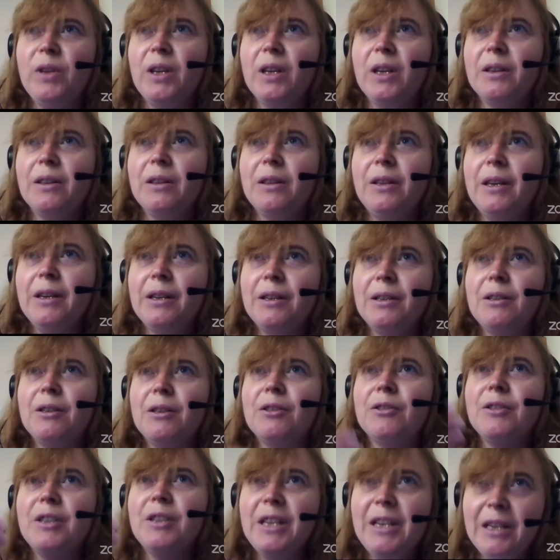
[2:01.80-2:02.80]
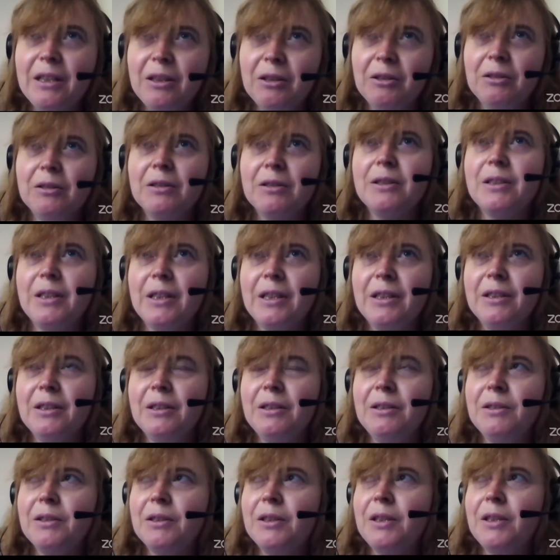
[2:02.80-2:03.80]
that they're real
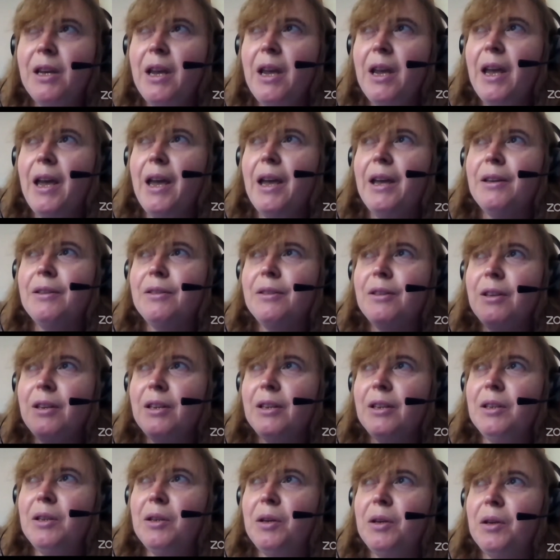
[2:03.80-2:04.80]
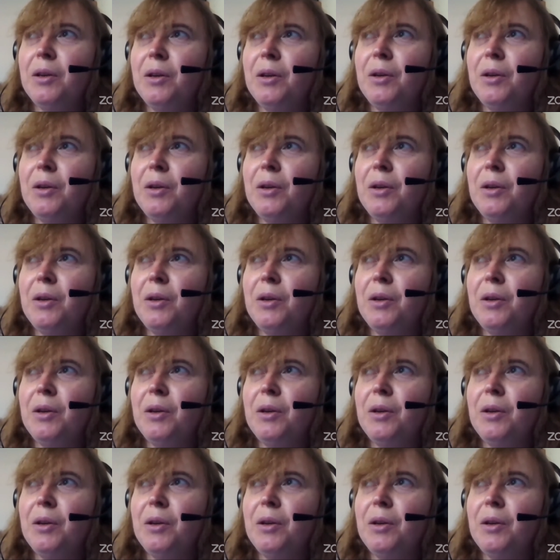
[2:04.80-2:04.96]
signals, and then